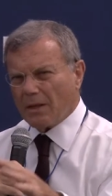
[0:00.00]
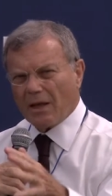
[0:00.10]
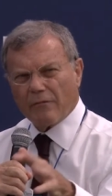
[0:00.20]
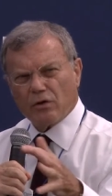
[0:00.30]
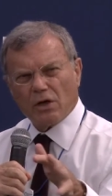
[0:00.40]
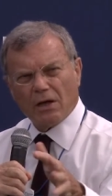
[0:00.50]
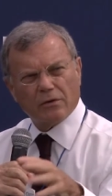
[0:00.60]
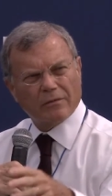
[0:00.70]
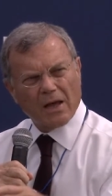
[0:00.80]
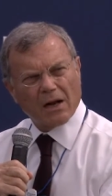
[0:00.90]
The average age
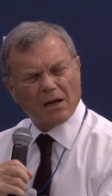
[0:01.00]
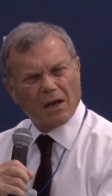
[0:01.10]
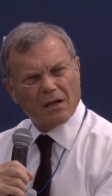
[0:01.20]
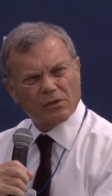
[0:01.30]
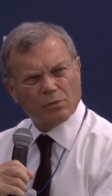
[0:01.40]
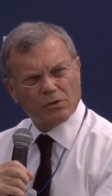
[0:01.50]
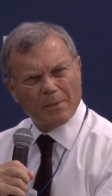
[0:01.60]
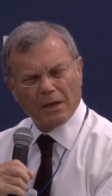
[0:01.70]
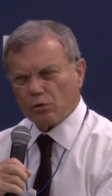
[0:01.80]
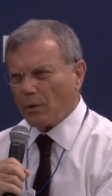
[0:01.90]
of that class was
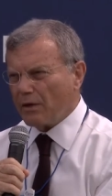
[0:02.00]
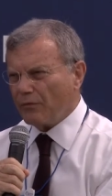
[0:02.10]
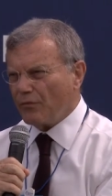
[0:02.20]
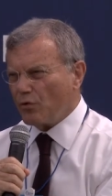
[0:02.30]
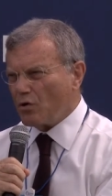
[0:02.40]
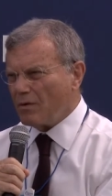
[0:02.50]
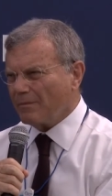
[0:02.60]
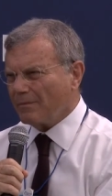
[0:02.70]
about 24